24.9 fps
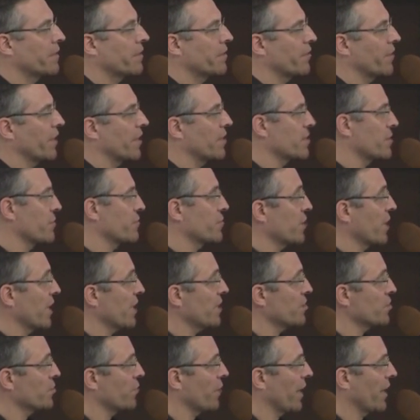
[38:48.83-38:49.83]
Things have
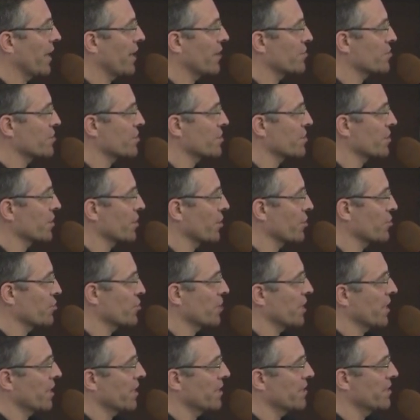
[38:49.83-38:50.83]
changed. The White House has
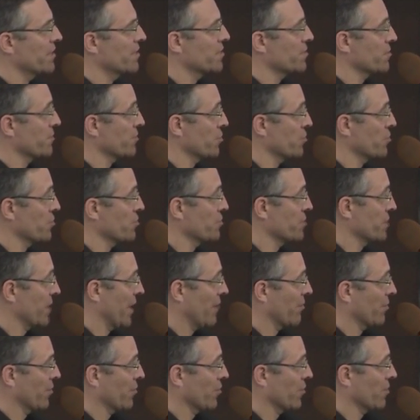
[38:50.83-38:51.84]
negotiated some new
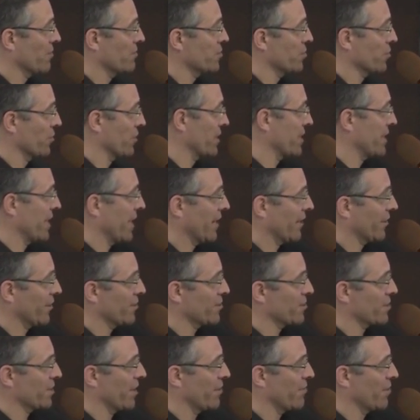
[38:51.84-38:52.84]
cyber norms. Don't attack our
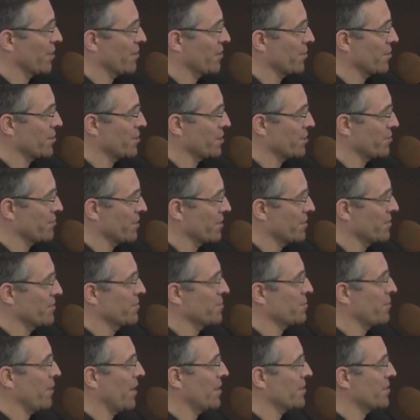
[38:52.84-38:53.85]
cyber emergency
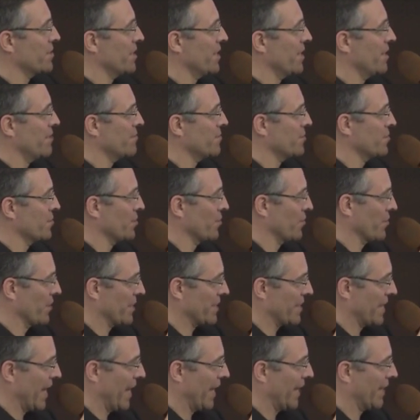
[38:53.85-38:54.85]
response teams. Don't
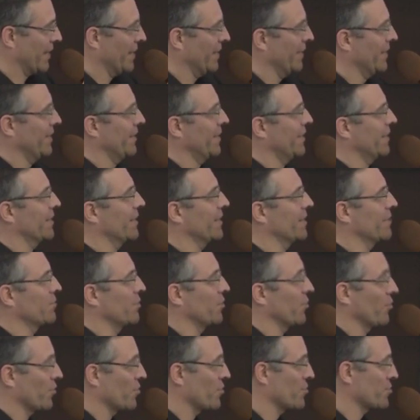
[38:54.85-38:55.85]
attack,
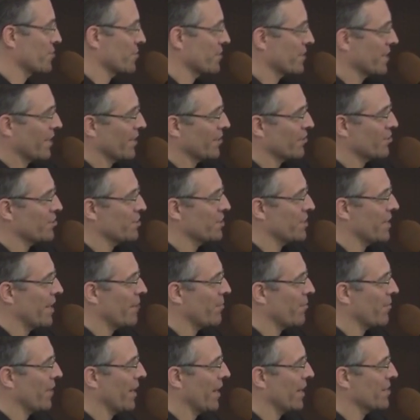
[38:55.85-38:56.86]
don't use our intelligence
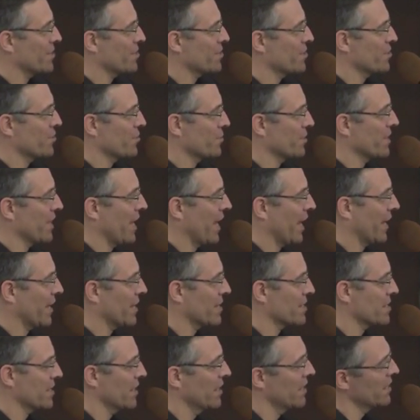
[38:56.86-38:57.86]
apparatus to attack
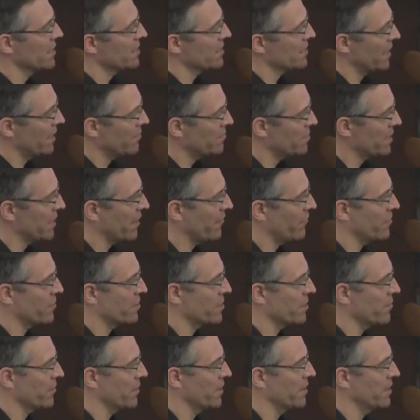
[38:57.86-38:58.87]
us. Seems to have
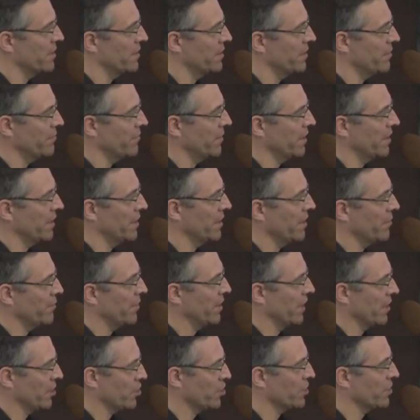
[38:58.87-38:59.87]
some
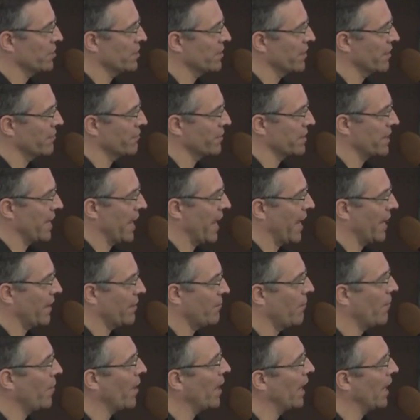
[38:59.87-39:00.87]
diminution of attack,
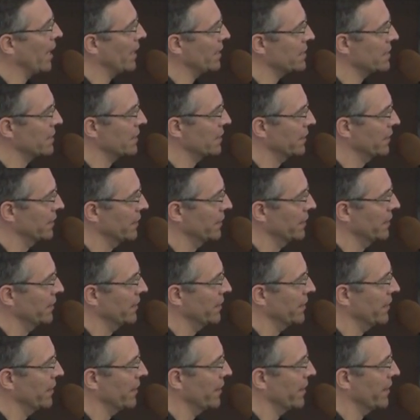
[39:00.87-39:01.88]
but
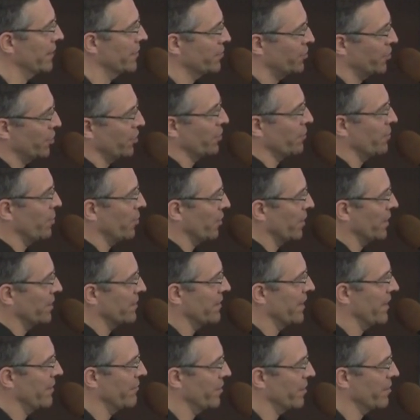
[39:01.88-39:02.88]
to your point,
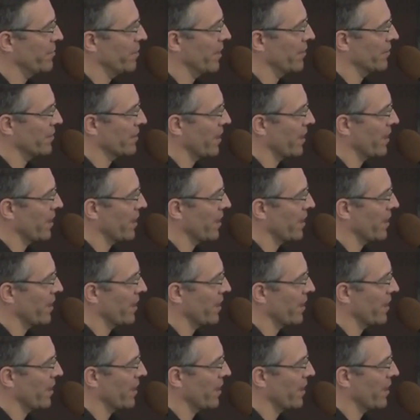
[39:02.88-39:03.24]
David, about